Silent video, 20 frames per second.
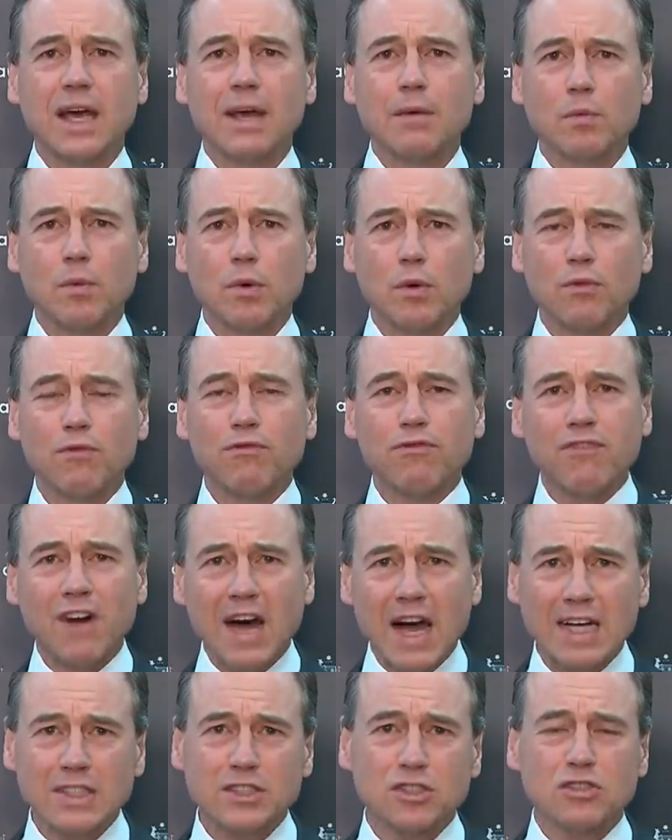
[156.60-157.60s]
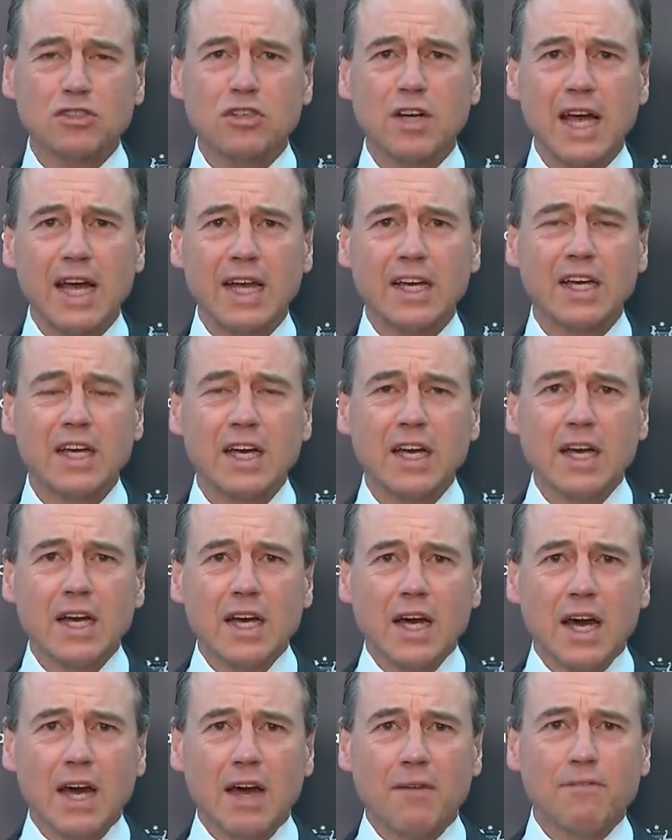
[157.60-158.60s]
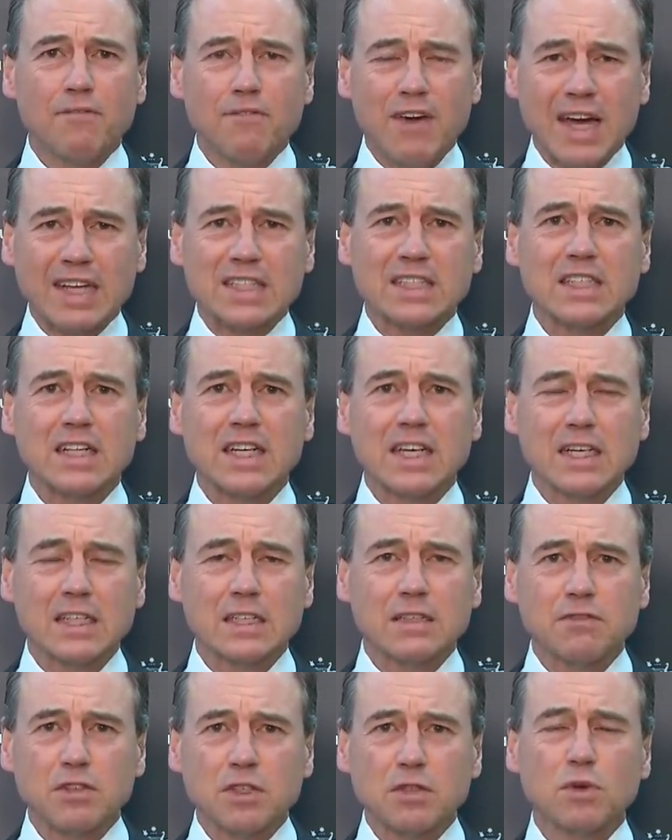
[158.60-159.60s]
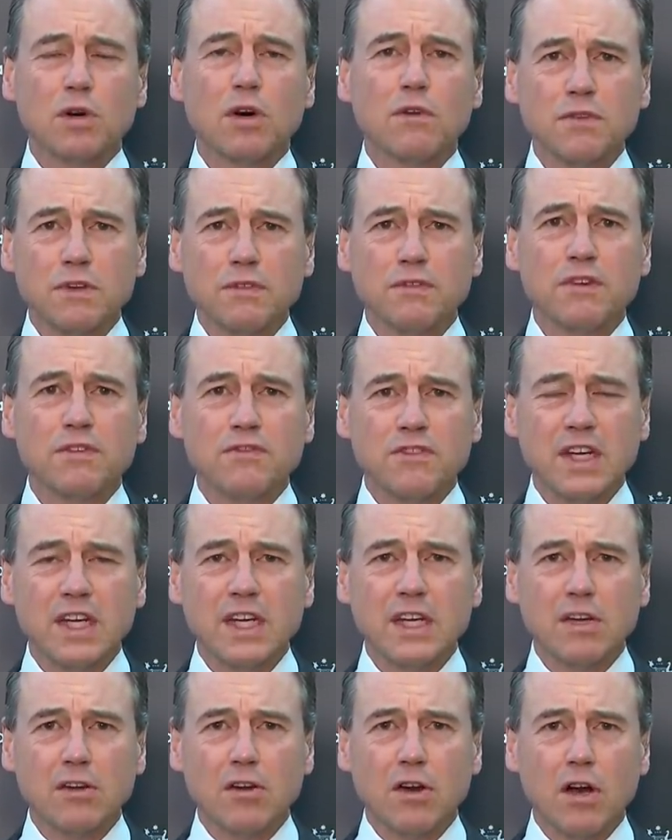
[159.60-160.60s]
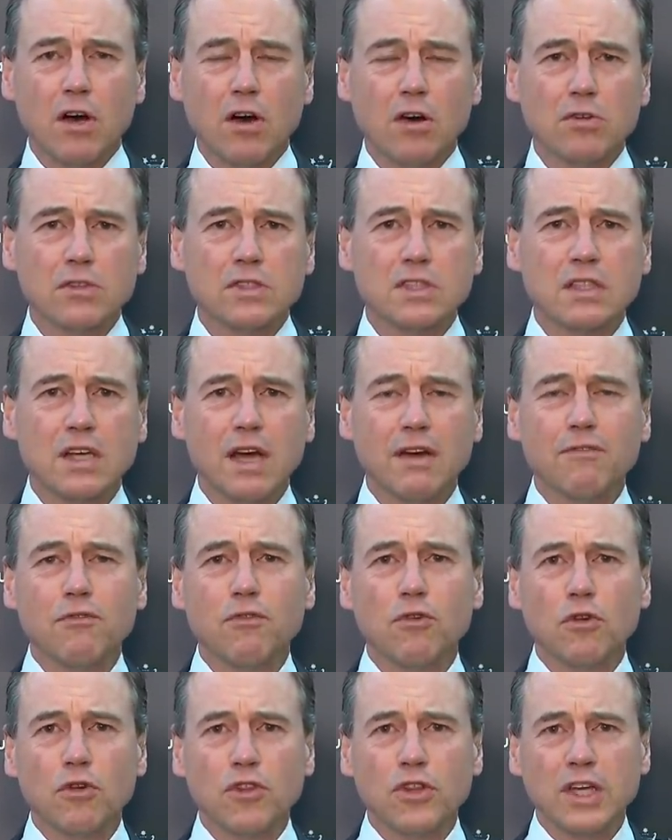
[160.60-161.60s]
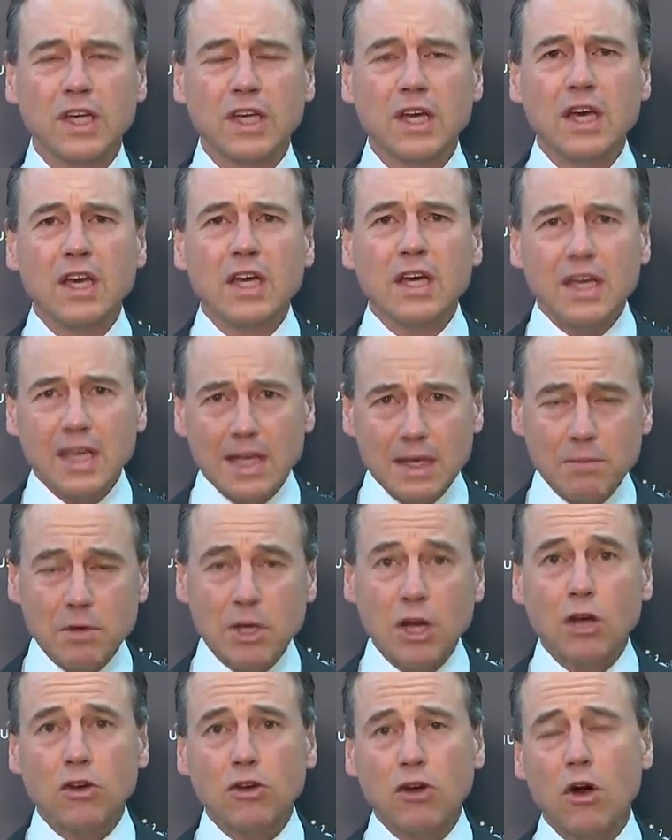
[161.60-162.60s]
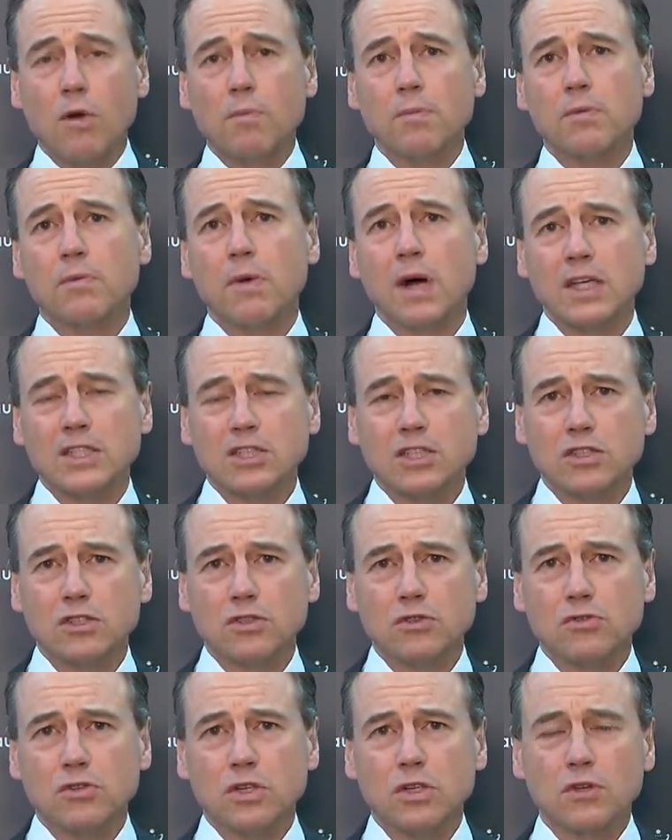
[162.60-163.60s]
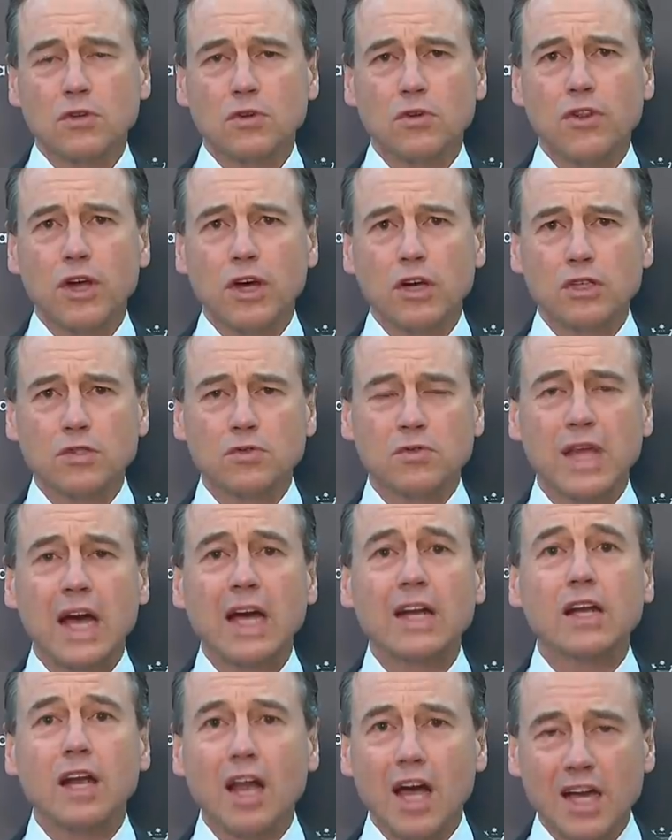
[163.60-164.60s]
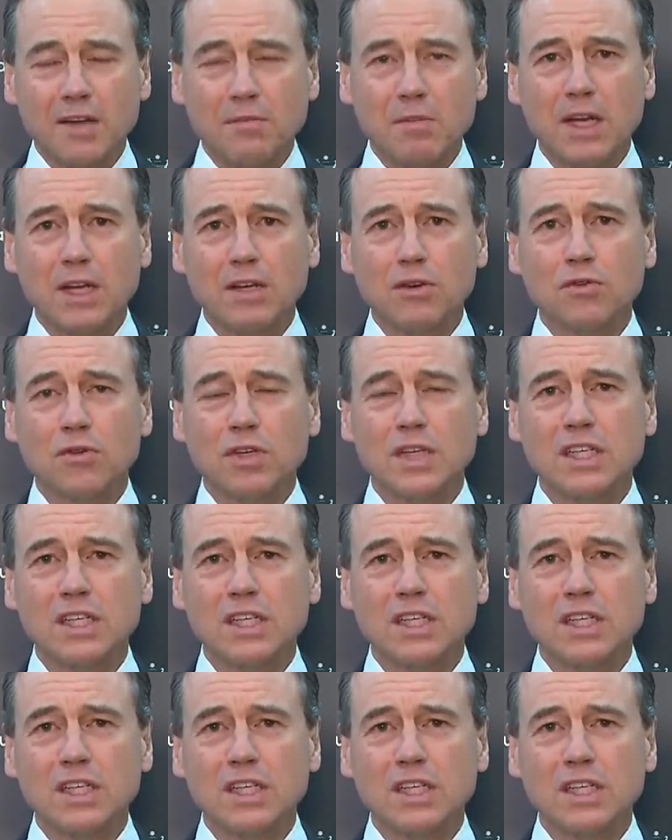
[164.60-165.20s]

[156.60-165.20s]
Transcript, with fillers: They will fast track uh, vaccines for 12 to 15 year olds uh, for the immunocompromised children or those with underlying medical